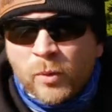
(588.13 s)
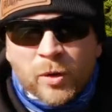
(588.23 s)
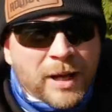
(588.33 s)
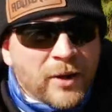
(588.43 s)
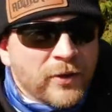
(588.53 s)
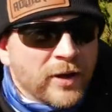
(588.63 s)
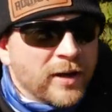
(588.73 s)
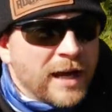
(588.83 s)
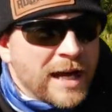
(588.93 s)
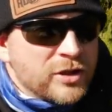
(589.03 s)
worm out
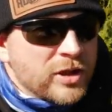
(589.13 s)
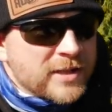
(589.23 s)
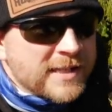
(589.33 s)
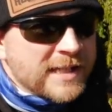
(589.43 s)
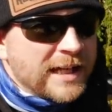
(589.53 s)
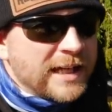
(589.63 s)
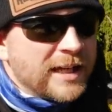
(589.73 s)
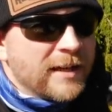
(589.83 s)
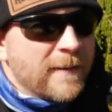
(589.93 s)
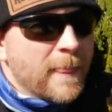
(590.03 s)
there, as you can see,
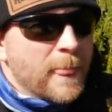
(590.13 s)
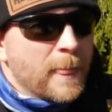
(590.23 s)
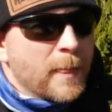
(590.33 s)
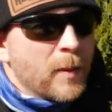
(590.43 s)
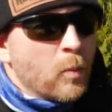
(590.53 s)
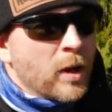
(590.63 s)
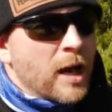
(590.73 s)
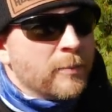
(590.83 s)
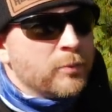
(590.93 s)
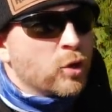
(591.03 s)
when
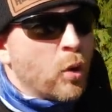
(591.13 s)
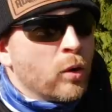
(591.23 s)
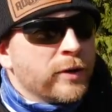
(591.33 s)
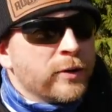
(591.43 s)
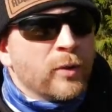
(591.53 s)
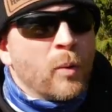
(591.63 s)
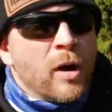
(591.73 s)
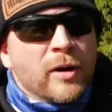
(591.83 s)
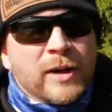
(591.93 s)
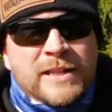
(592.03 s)
I'm trolling it through the
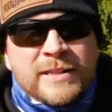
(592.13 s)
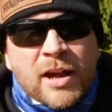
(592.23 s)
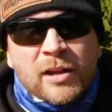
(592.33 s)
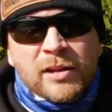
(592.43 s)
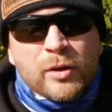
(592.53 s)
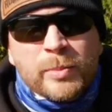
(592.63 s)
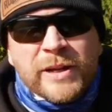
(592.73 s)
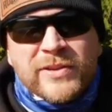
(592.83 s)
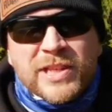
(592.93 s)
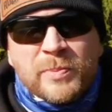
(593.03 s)
water, it's got a little bit
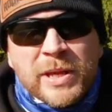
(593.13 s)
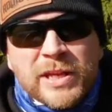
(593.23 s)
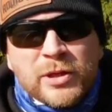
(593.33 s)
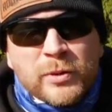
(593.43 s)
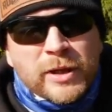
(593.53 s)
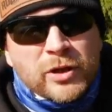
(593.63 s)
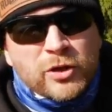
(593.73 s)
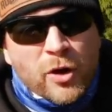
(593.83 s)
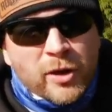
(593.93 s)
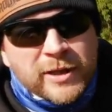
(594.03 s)
of a spin to it. And
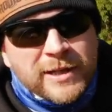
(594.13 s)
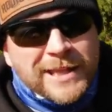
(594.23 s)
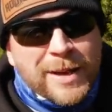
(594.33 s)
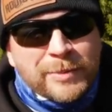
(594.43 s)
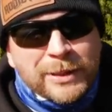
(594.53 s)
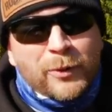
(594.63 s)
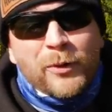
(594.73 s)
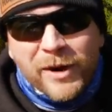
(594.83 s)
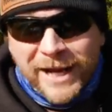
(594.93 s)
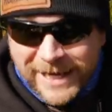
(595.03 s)
Sean, cut to that
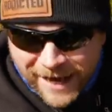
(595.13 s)
B-roll right